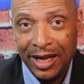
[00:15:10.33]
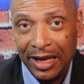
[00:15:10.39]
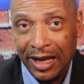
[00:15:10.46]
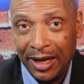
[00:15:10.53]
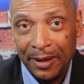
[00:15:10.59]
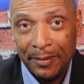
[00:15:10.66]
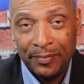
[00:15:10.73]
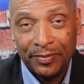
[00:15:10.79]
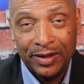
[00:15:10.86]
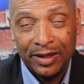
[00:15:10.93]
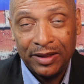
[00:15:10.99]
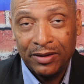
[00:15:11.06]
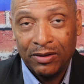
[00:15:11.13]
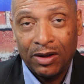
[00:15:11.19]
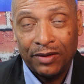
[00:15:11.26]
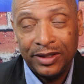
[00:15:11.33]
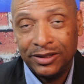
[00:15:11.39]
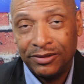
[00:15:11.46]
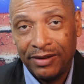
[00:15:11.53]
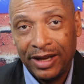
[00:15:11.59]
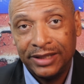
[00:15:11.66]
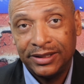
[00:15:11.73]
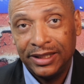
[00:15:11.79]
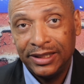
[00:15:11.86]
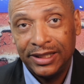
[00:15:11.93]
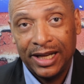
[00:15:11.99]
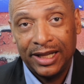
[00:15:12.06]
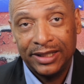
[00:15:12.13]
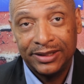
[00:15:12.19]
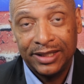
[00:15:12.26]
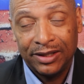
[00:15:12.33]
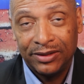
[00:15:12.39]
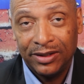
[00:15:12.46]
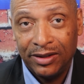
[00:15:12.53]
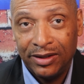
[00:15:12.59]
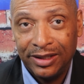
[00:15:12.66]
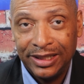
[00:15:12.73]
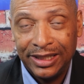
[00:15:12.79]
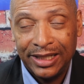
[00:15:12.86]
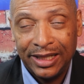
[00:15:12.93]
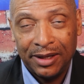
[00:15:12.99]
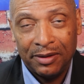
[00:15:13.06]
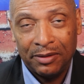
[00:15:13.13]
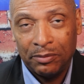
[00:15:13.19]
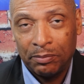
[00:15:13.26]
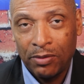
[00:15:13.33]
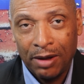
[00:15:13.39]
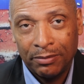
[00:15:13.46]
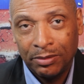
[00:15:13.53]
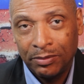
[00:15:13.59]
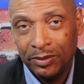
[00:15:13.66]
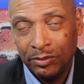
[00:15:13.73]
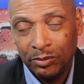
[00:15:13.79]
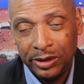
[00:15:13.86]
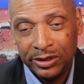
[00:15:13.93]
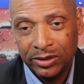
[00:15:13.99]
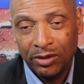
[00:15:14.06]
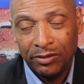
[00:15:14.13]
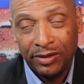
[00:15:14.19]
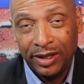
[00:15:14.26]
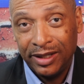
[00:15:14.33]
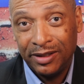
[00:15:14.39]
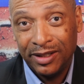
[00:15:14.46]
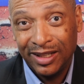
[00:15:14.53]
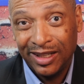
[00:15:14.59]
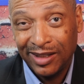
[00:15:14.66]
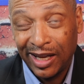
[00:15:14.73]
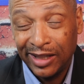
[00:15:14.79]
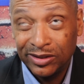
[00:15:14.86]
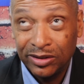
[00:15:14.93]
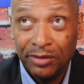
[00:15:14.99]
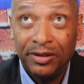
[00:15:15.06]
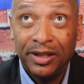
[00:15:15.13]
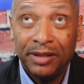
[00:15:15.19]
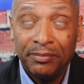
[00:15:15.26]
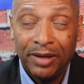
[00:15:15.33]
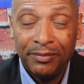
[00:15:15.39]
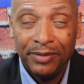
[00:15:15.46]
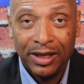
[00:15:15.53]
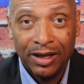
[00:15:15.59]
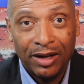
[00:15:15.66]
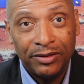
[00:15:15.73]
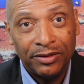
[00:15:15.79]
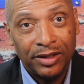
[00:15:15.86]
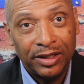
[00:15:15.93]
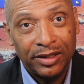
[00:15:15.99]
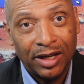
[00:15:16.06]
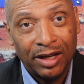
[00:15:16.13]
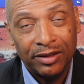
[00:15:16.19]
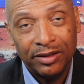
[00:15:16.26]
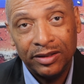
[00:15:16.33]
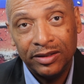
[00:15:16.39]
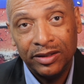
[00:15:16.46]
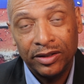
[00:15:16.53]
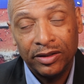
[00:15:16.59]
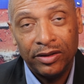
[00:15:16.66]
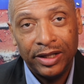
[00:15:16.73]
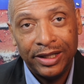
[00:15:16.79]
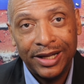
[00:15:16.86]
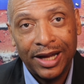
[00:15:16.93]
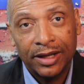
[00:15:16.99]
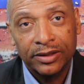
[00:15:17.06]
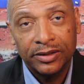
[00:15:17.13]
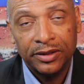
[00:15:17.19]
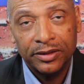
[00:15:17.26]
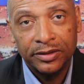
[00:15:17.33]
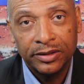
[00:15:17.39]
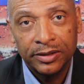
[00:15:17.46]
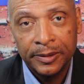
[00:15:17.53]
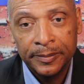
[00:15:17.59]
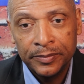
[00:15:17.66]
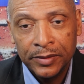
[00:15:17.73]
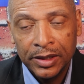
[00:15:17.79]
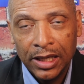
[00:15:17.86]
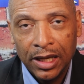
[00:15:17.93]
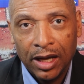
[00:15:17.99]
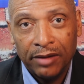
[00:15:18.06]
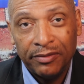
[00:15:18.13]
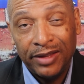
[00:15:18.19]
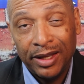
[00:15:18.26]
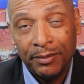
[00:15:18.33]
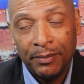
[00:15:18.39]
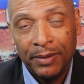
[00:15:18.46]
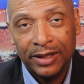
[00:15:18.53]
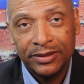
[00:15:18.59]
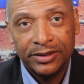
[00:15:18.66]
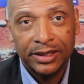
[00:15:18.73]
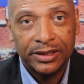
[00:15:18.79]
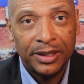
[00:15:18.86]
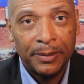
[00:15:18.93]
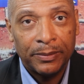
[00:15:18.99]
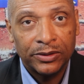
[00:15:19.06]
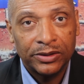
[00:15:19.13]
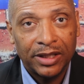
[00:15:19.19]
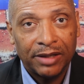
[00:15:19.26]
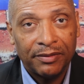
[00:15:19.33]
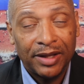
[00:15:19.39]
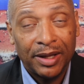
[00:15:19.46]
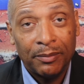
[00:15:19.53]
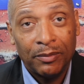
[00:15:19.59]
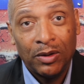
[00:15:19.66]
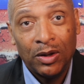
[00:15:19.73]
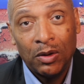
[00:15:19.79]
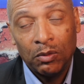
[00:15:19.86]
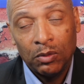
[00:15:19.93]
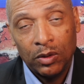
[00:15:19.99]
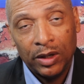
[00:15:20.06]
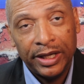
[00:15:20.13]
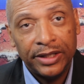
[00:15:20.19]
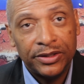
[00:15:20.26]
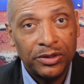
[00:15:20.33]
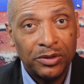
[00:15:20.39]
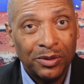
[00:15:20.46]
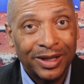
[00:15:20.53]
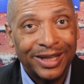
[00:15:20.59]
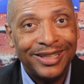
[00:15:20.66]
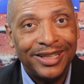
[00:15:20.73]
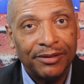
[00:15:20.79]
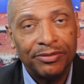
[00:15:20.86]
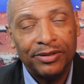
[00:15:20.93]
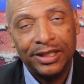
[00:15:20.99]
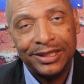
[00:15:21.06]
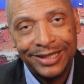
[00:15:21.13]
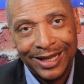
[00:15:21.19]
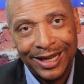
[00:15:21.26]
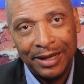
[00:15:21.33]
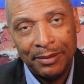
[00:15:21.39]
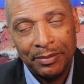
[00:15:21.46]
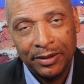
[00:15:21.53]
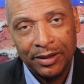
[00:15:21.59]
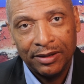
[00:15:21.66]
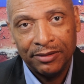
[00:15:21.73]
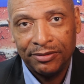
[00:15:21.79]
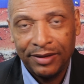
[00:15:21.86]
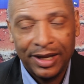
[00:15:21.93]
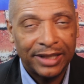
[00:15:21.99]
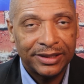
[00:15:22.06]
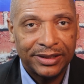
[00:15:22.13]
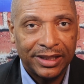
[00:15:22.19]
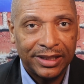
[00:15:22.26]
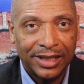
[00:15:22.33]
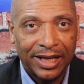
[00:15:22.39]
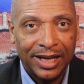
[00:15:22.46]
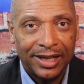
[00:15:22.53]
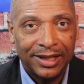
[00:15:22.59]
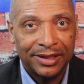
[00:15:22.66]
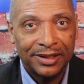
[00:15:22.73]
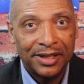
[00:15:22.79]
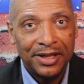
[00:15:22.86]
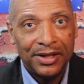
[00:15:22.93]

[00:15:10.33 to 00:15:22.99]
There are all these fasting diets out there. Probably, I surveyed maybe 100, 130 doctors. Of them, about 60% of them were each doing a different type of fasting diet.